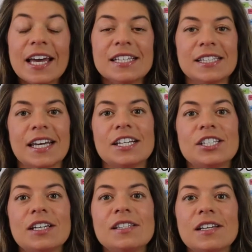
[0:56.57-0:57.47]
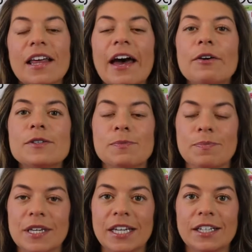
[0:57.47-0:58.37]
Stations allows
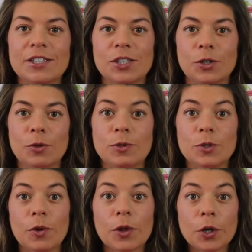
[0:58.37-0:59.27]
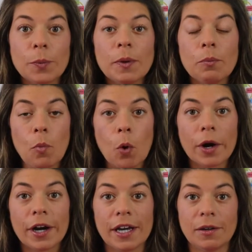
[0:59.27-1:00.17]
me to do a little bit
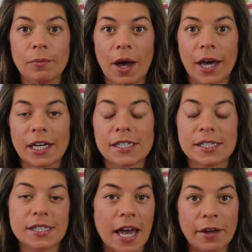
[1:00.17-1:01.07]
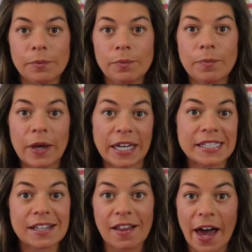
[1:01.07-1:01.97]
more in my
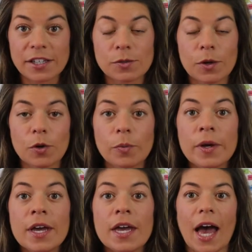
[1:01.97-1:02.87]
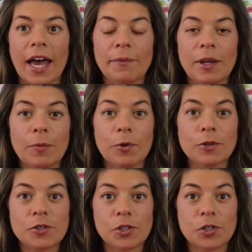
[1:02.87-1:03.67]
STEM-based classroom. I'm able